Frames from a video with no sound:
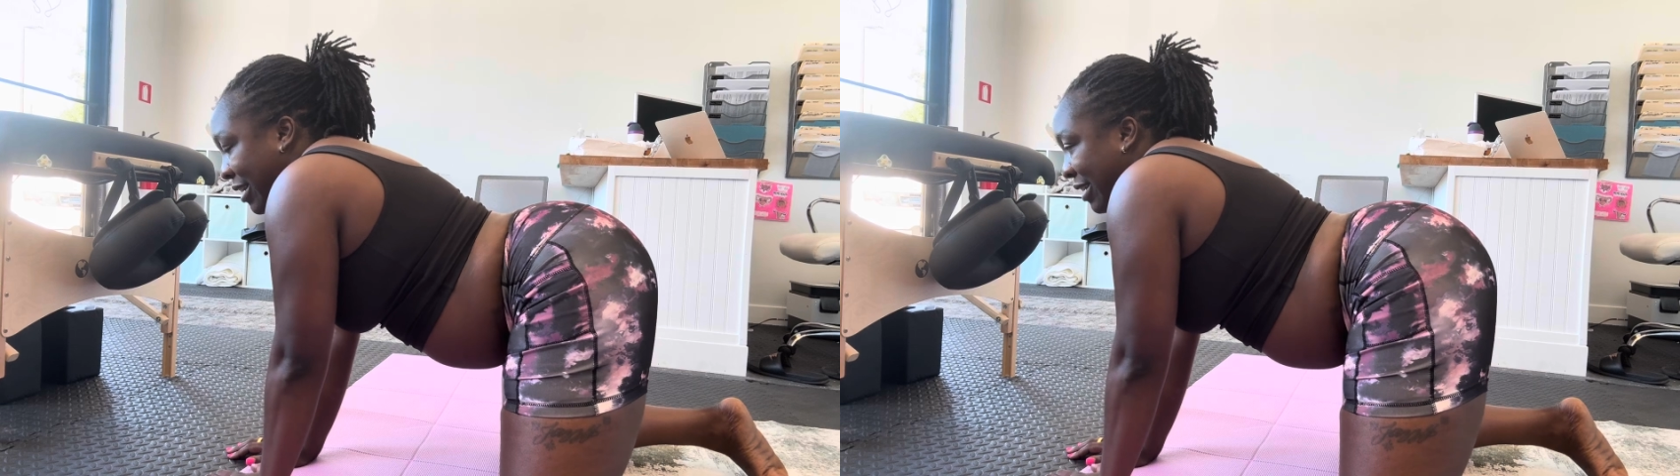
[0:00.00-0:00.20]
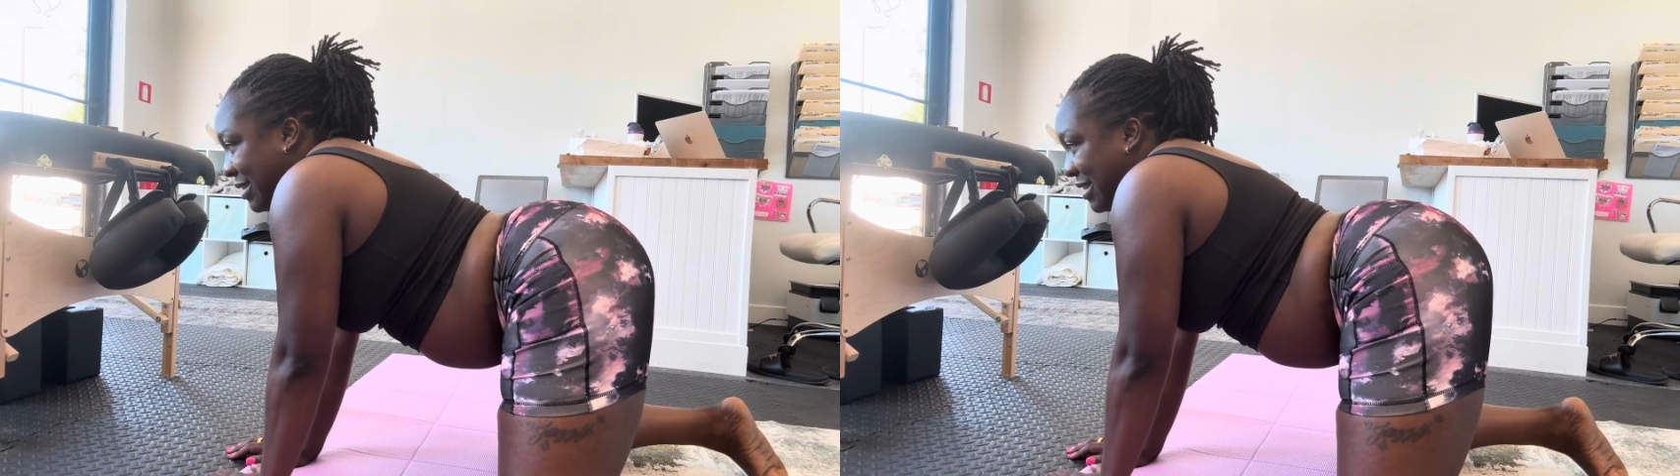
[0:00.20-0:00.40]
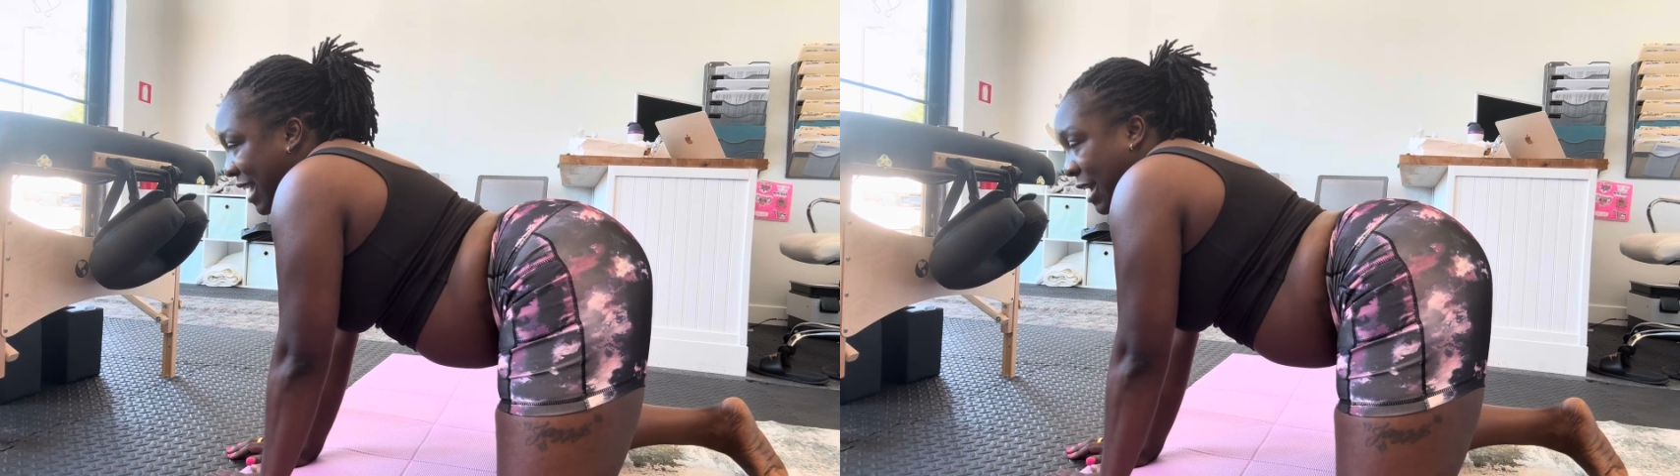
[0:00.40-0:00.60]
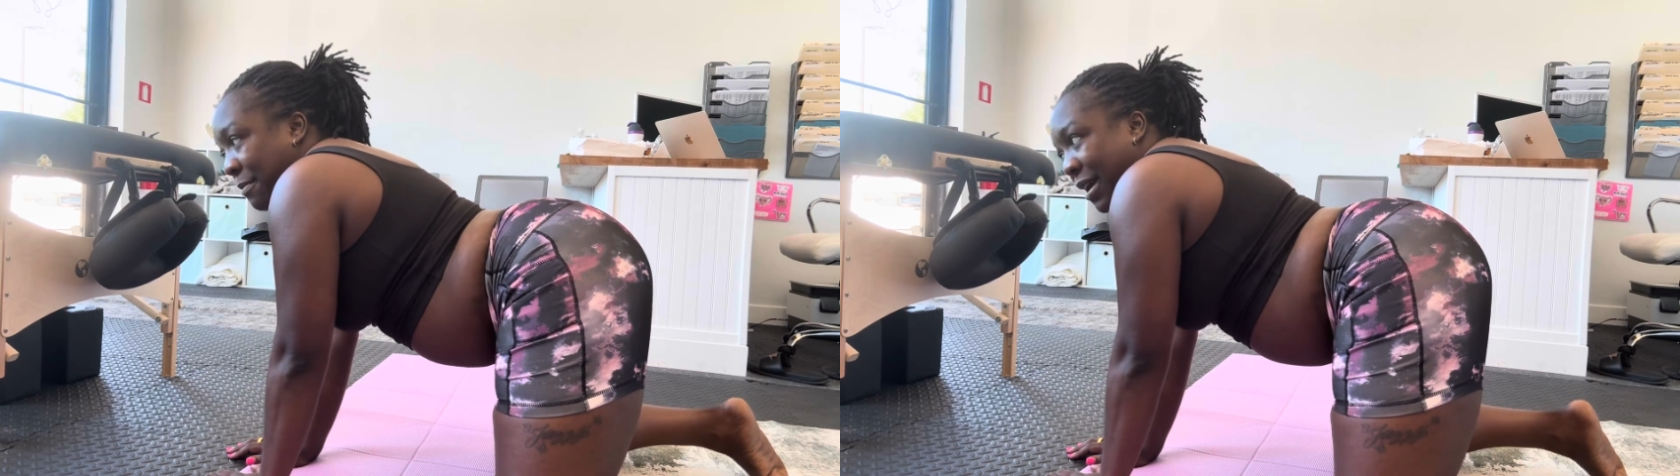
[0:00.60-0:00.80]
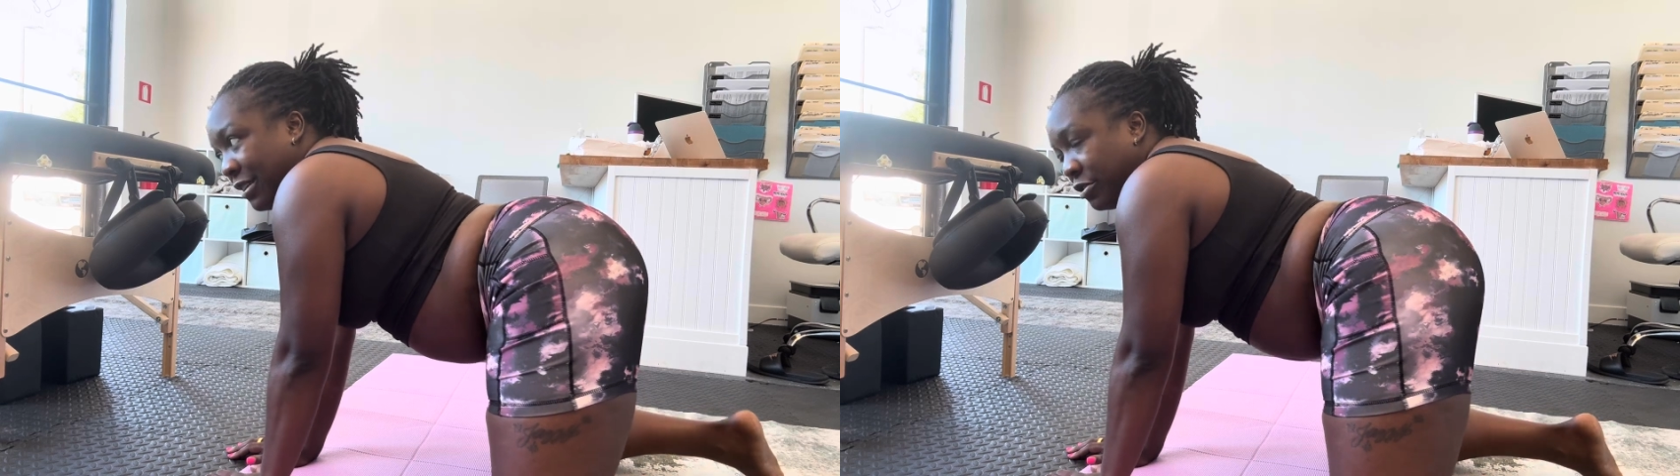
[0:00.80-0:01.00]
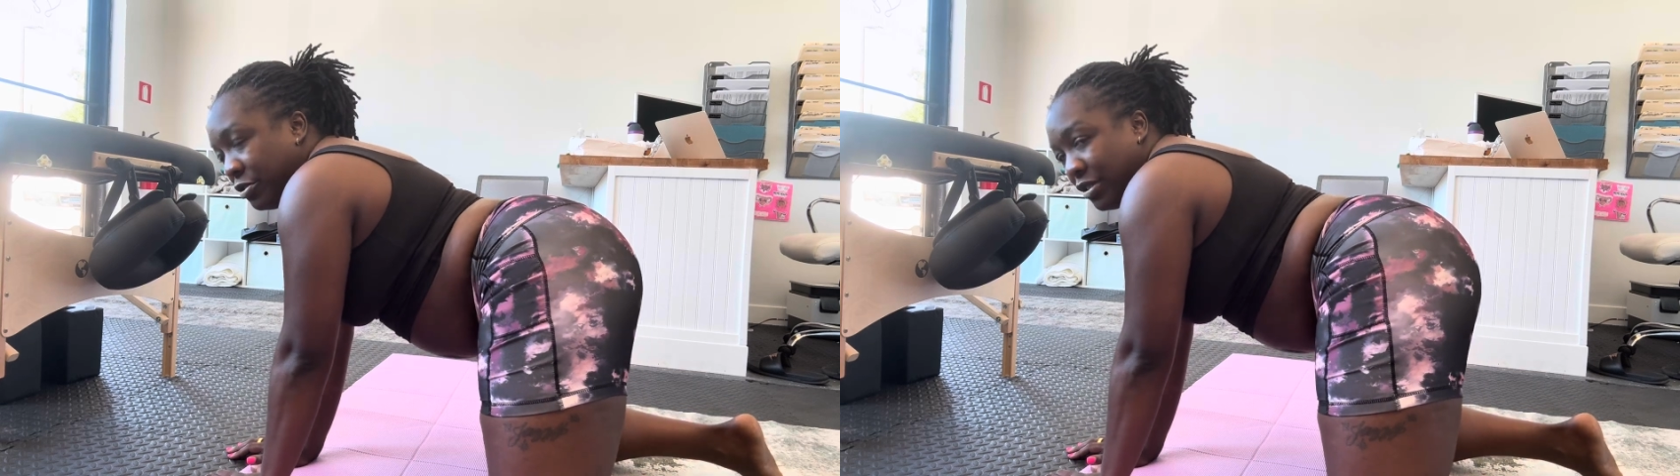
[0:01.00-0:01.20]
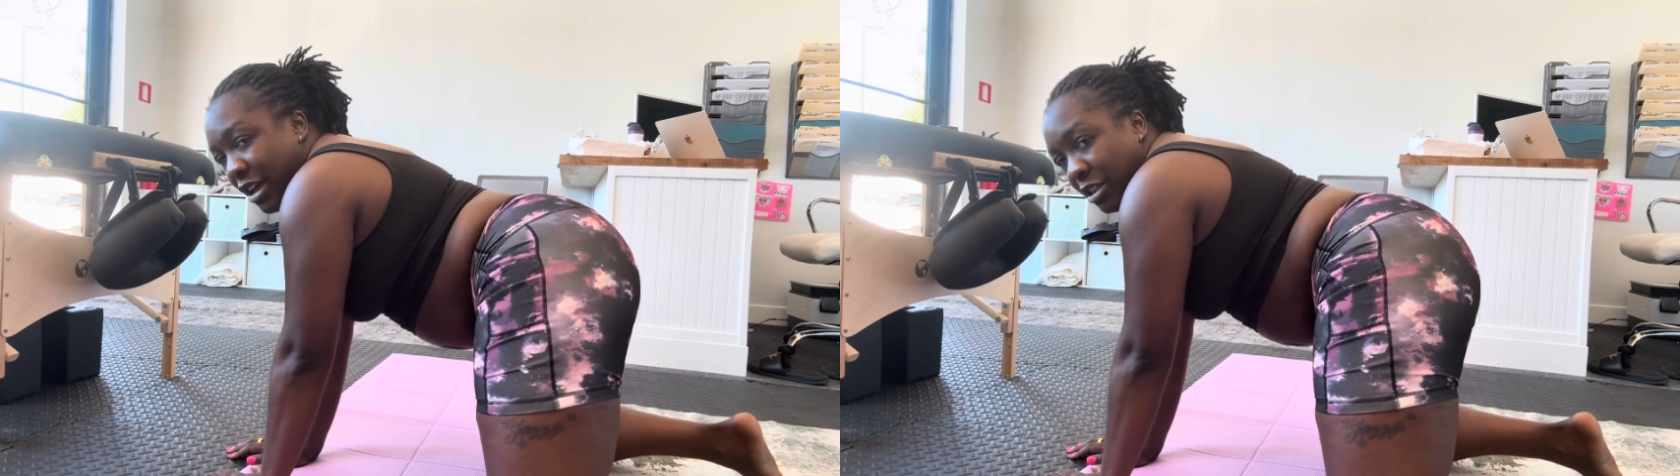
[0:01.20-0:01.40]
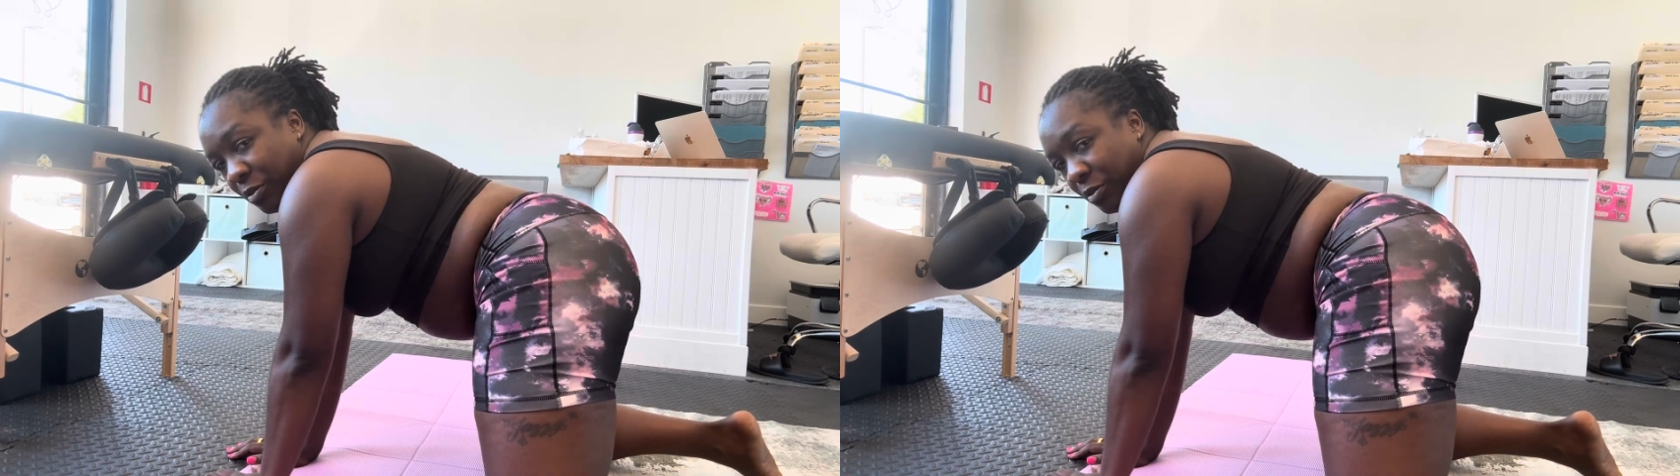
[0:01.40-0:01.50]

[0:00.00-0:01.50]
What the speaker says: Same exercise,